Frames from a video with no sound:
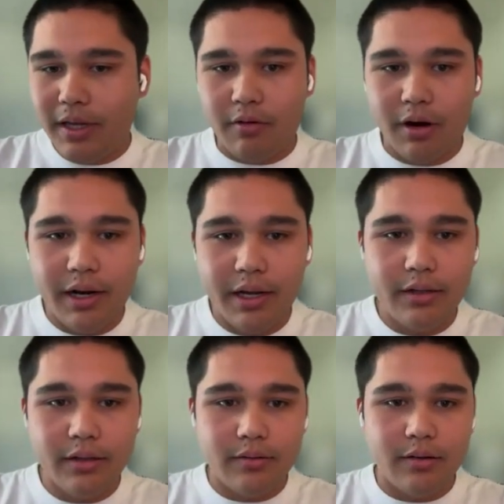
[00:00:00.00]
get
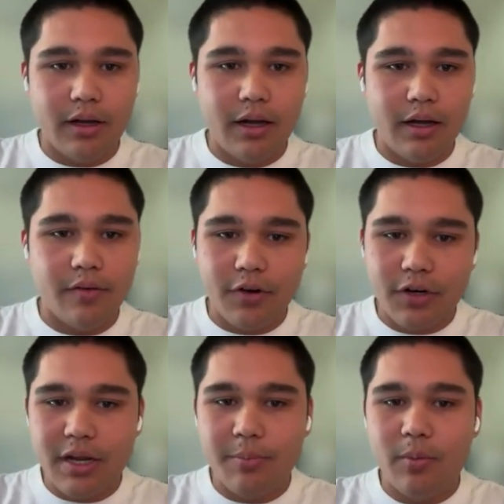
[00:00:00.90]
running, the
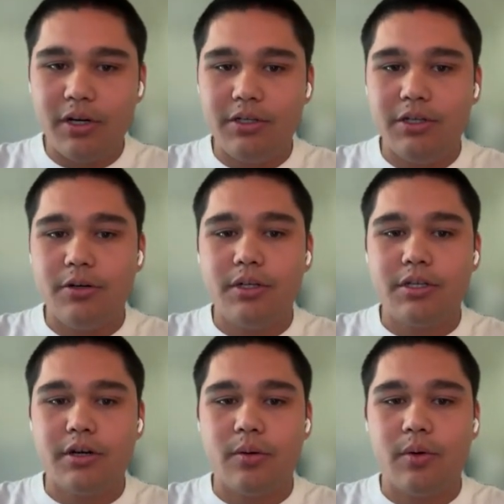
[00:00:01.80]
first step you want to do
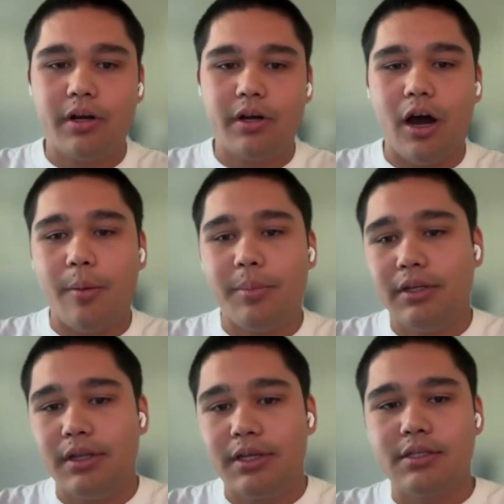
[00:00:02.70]
is you're going to want to copy
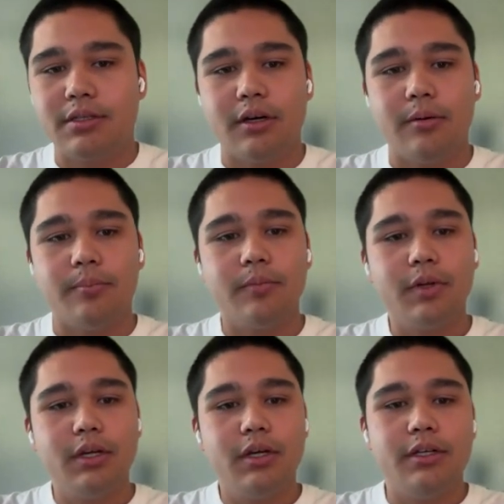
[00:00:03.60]
this
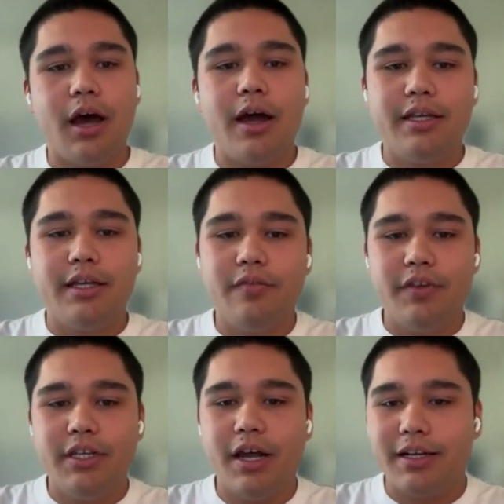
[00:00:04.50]

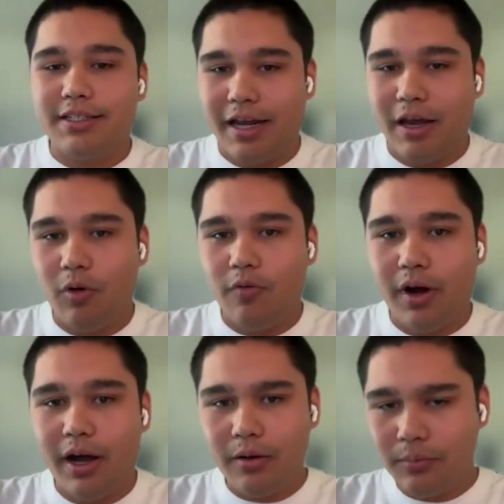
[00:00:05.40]
.env.example
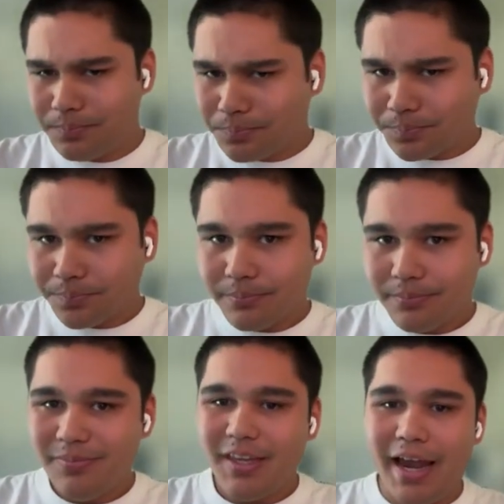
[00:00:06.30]
file.
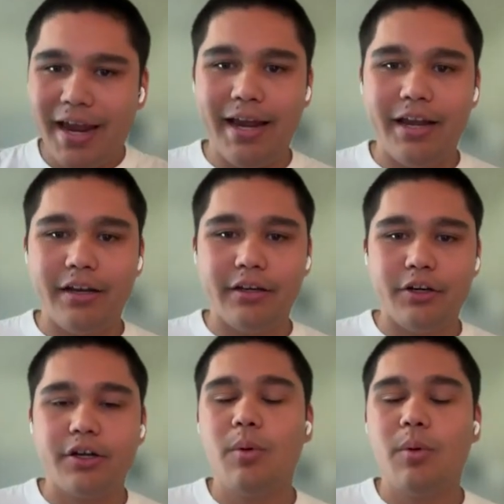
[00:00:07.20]
And you're going